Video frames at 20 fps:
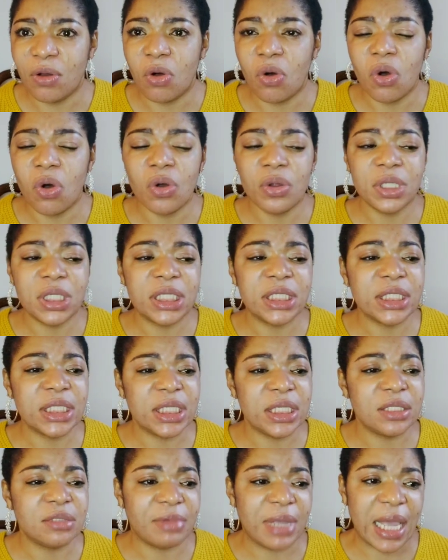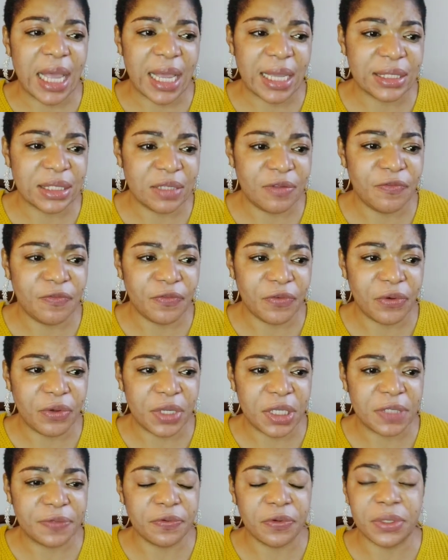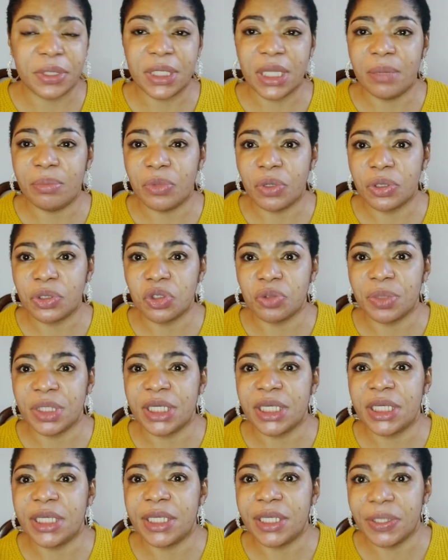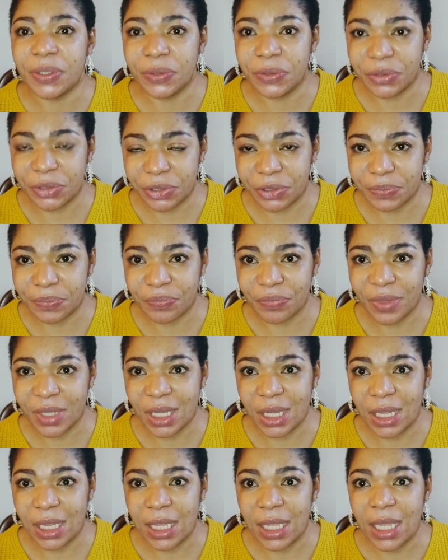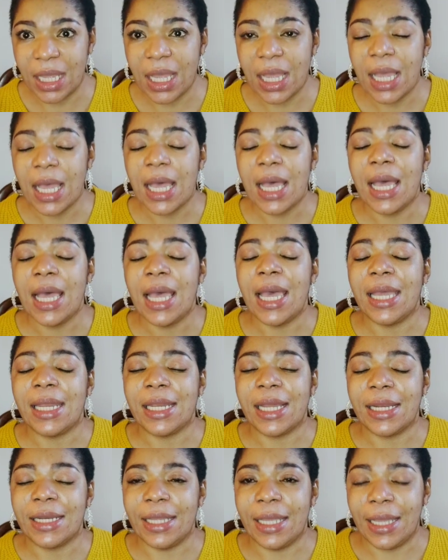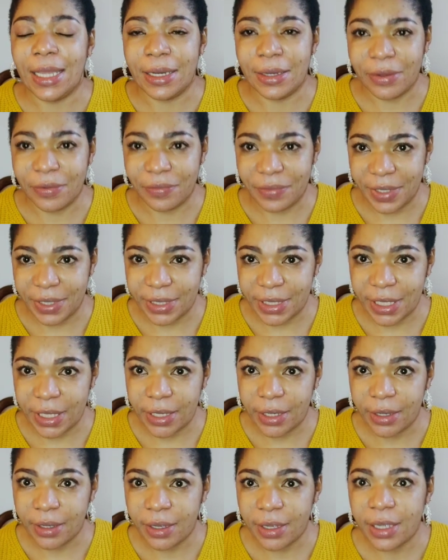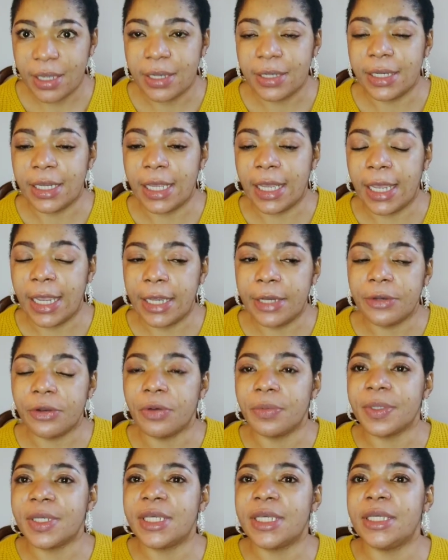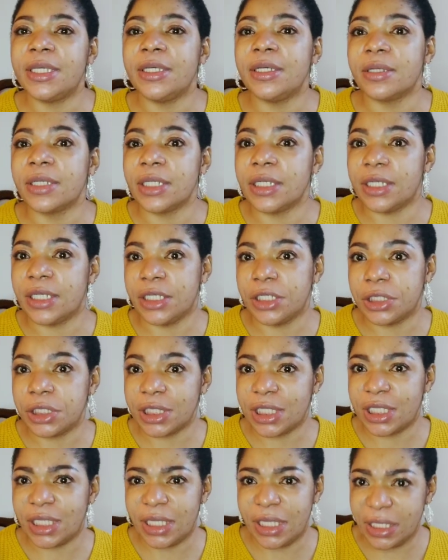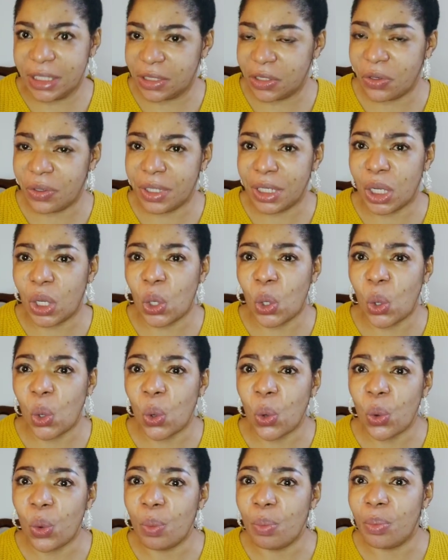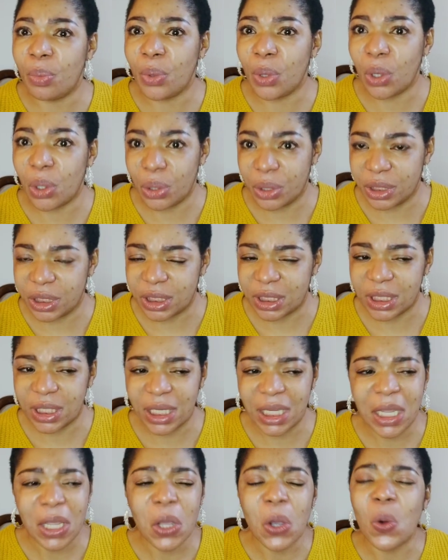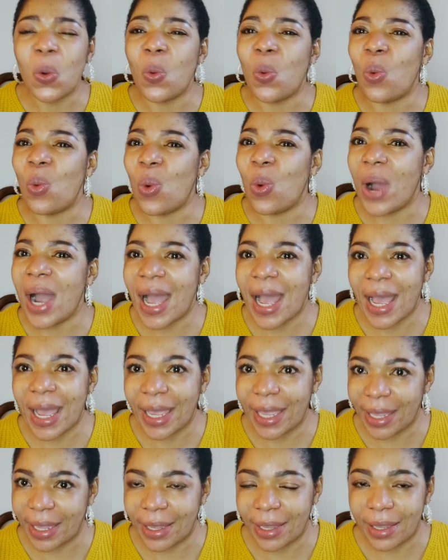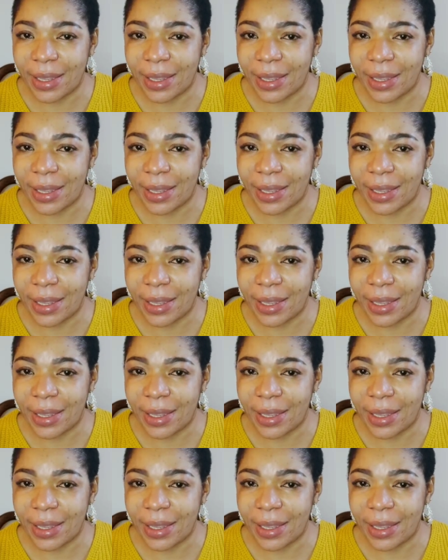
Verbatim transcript: All these kids were asking for is for them not to be killed. And at the end of the day, they end up killing these kids on a cold blood. Why?